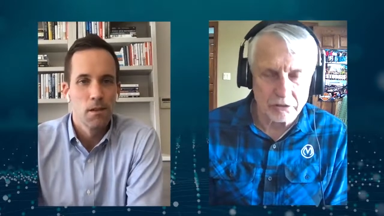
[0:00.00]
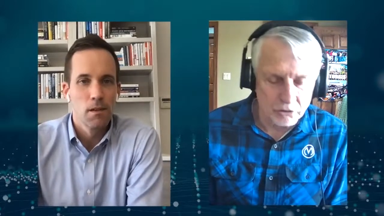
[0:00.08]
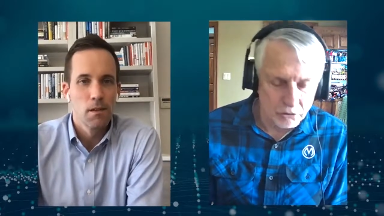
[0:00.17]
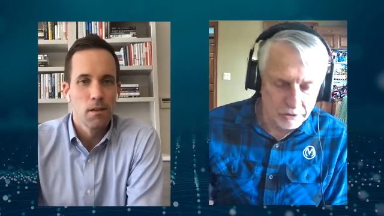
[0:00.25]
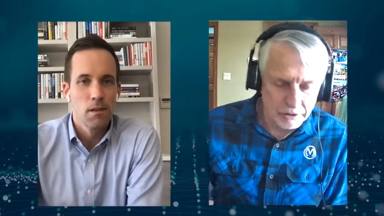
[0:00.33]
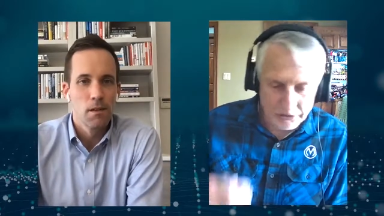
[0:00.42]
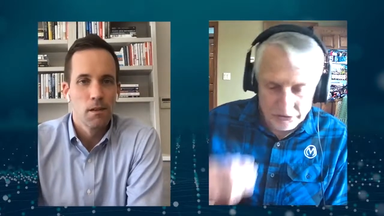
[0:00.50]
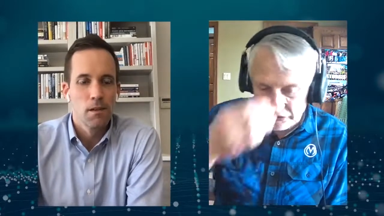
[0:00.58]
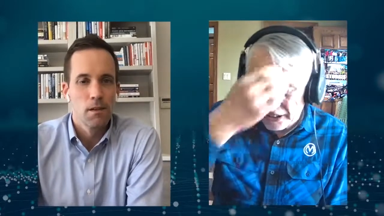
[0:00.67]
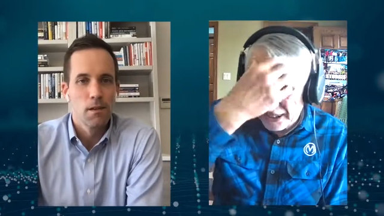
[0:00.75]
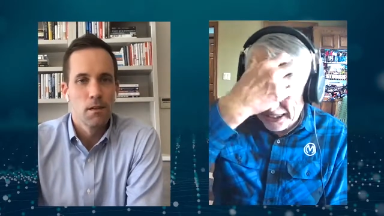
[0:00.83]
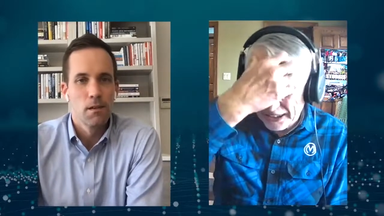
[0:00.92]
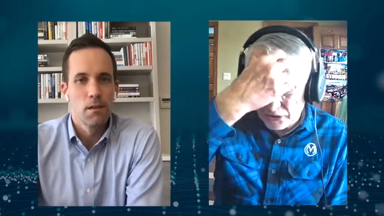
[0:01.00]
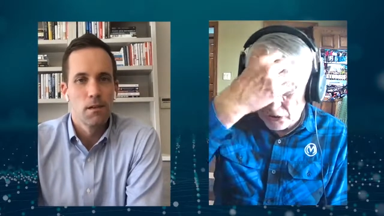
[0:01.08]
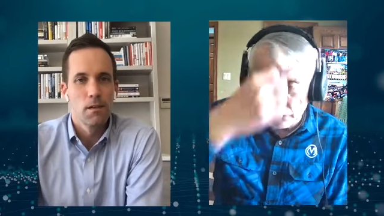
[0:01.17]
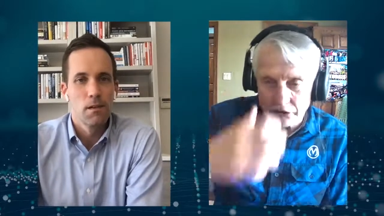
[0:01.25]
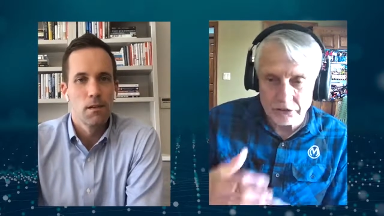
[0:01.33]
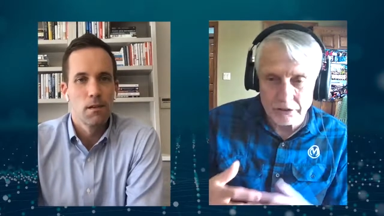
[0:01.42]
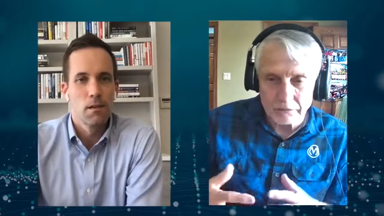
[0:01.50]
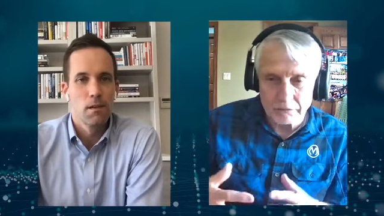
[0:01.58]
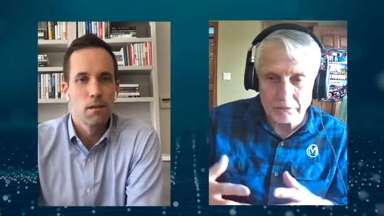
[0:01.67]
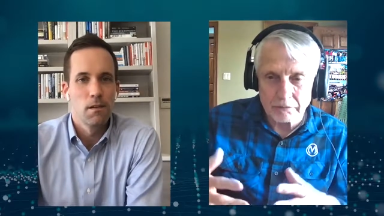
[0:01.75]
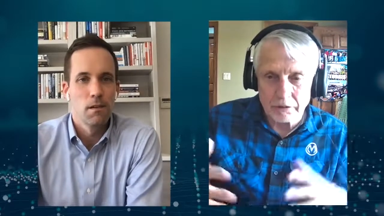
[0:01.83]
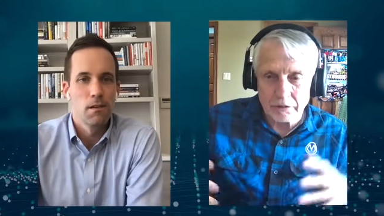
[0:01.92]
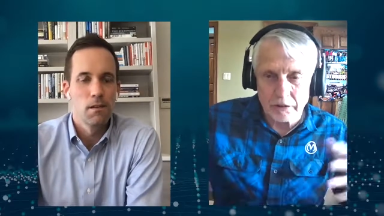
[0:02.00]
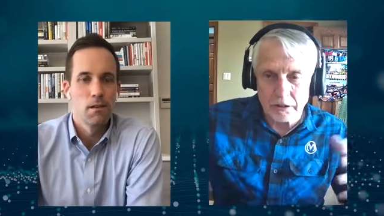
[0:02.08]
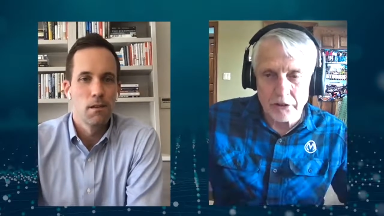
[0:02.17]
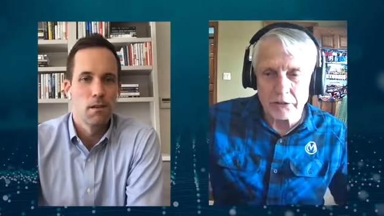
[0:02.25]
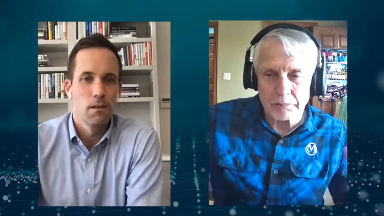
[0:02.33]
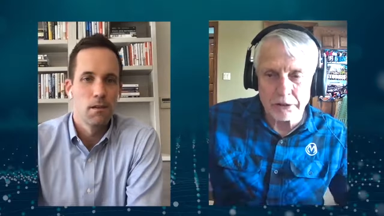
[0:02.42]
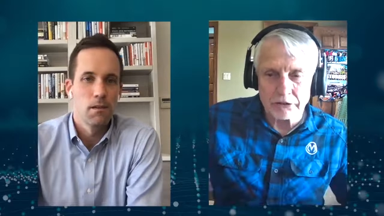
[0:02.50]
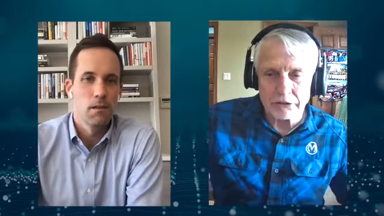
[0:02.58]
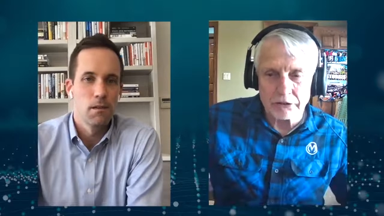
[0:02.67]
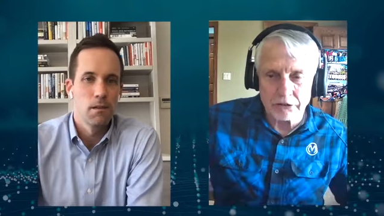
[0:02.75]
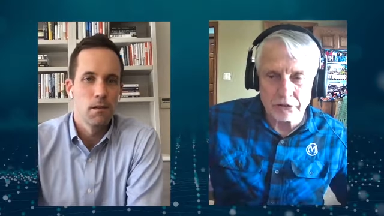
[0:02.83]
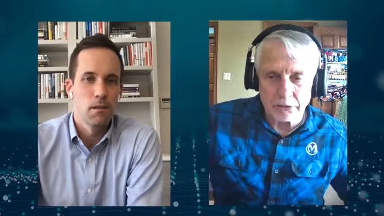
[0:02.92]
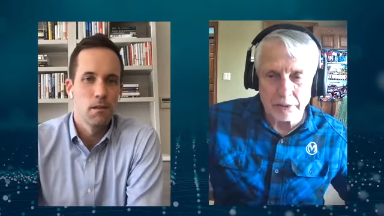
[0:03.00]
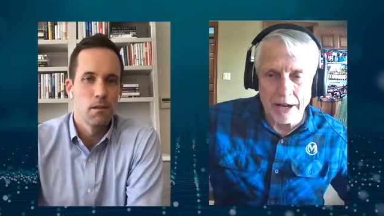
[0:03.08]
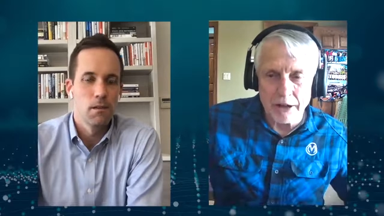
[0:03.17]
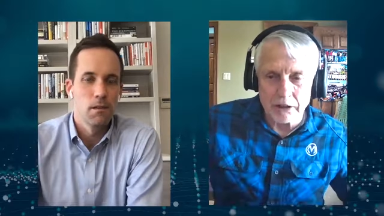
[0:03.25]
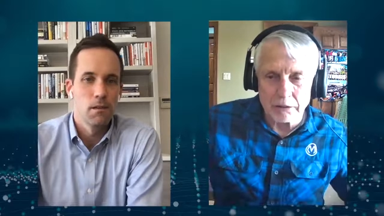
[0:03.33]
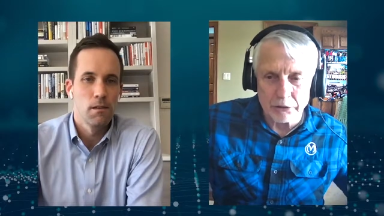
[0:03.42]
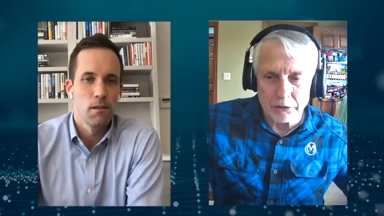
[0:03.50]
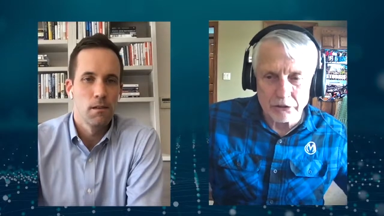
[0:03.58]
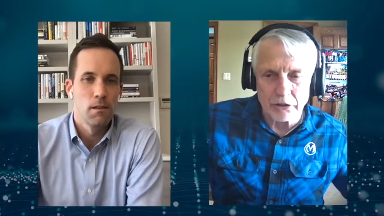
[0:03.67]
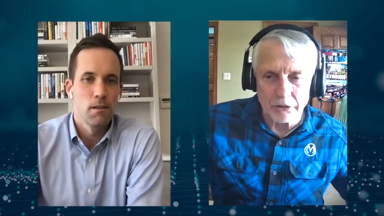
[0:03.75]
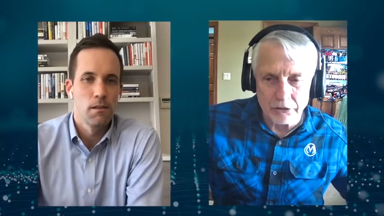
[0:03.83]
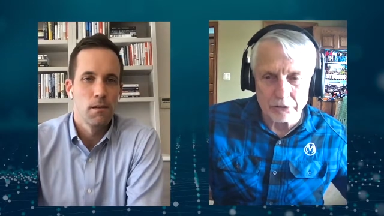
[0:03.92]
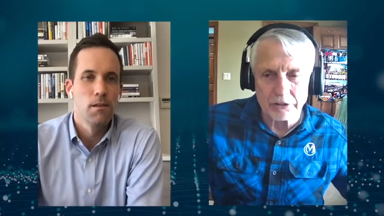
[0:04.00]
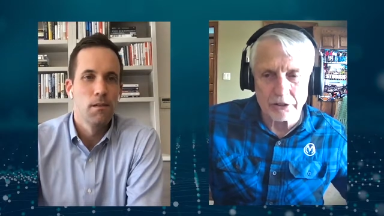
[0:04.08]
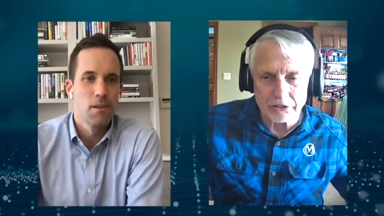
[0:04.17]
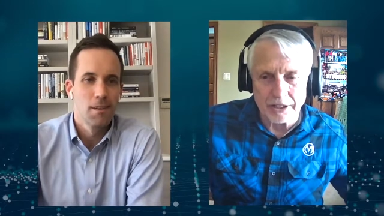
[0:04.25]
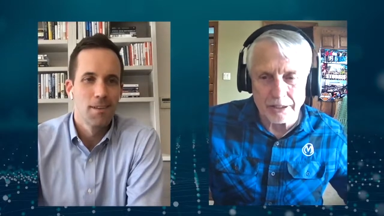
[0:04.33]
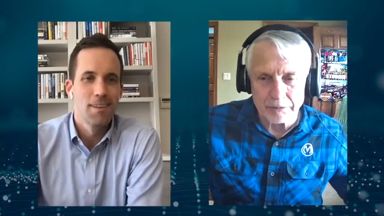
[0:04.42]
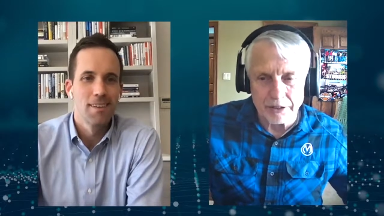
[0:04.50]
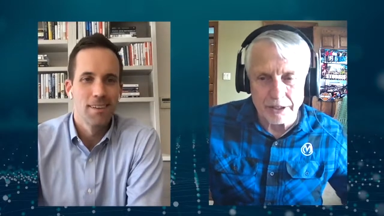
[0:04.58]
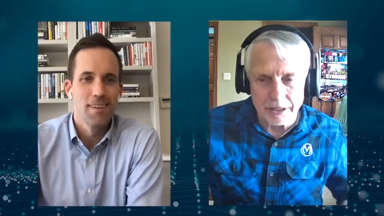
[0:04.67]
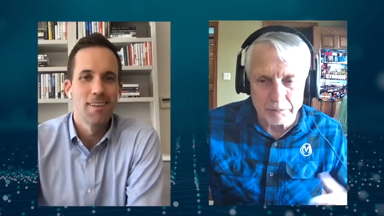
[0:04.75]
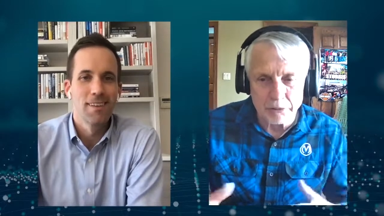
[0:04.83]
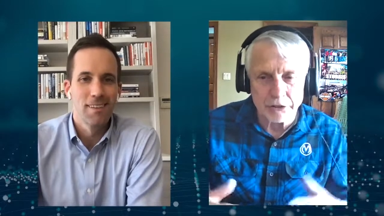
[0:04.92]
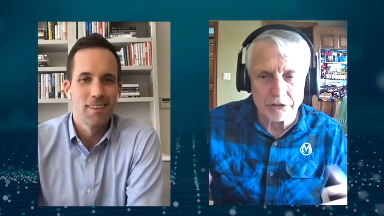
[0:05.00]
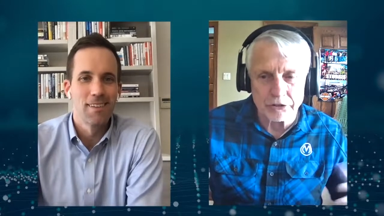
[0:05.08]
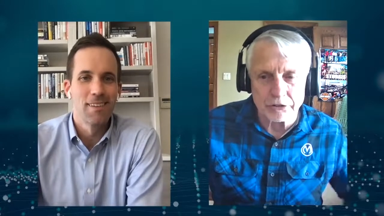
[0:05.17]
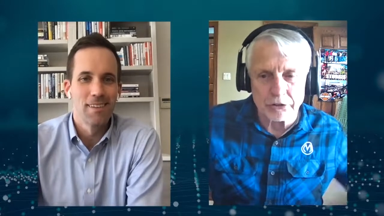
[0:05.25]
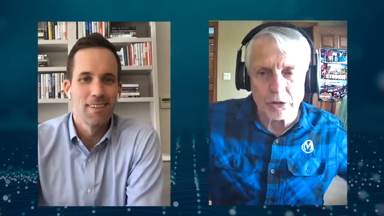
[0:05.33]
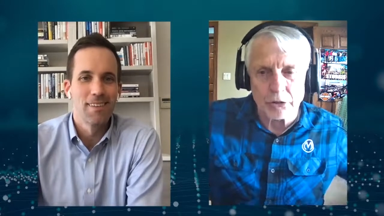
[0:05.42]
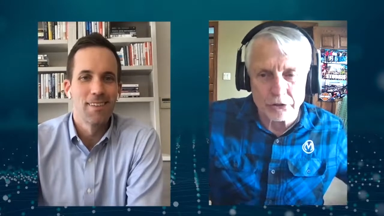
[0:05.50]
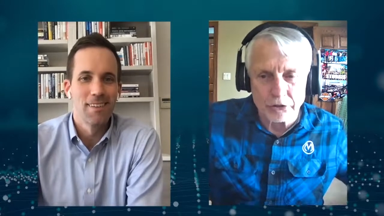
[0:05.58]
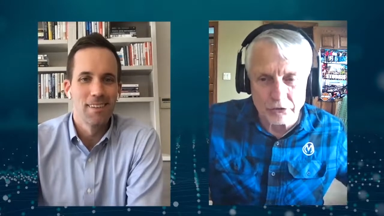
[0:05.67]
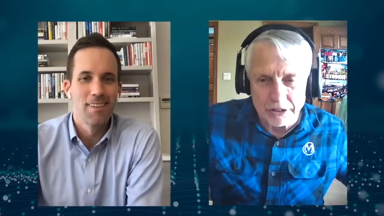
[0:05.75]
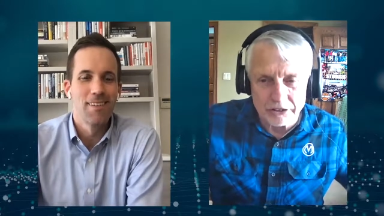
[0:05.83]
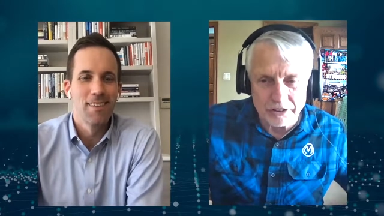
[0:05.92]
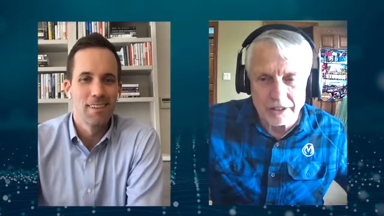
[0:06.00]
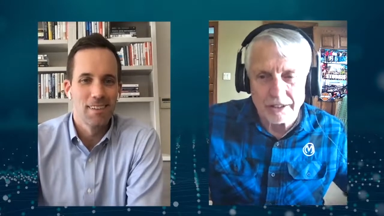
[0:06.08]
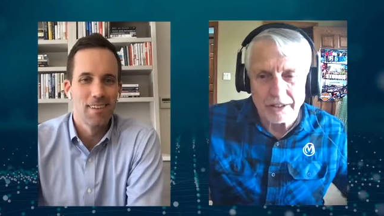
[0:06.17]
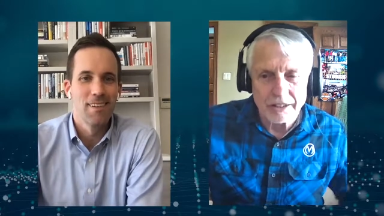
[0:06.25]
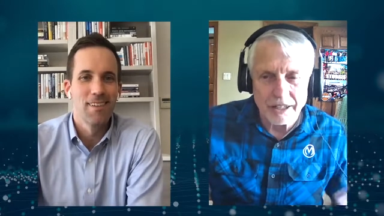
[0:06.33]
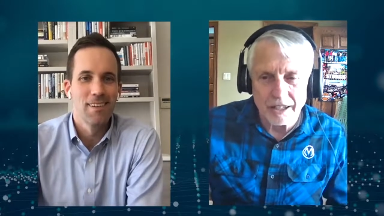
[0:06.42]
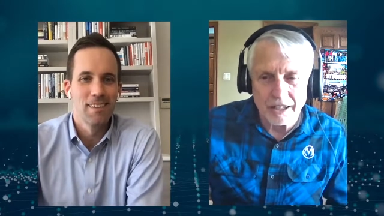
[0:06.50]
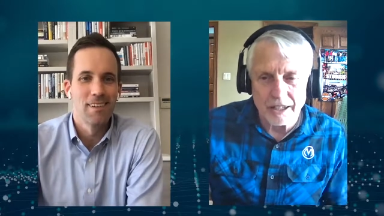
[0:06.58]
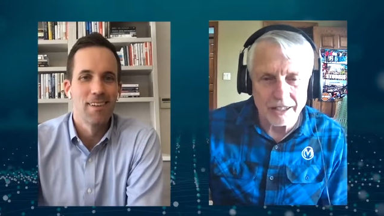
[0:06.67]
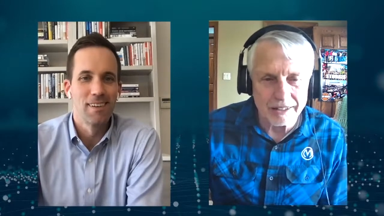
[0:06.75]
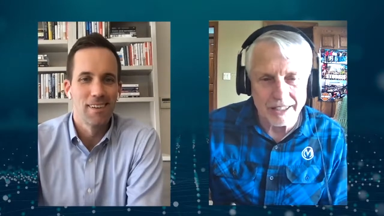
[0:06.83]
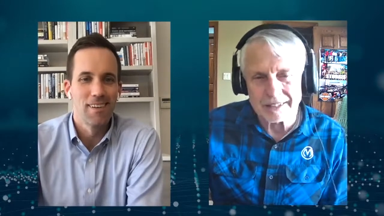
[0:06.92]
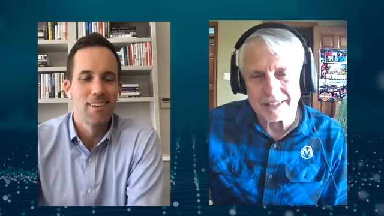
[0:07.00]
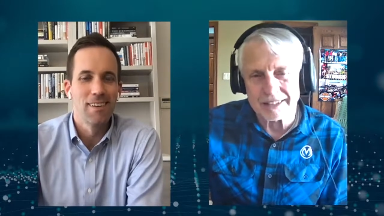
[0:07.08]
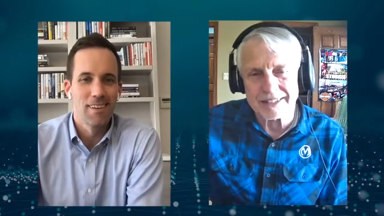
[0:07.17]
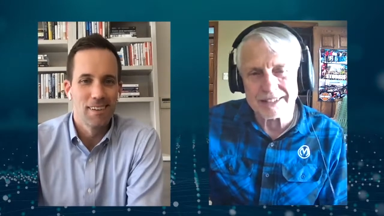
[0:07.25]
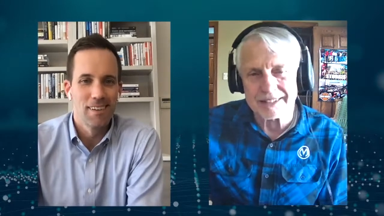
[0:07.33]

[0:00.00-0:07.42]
Speaker 1: doing this, he noticed that other businesses around him would start doing the same thing, and pretty soon the whole streets uh, got this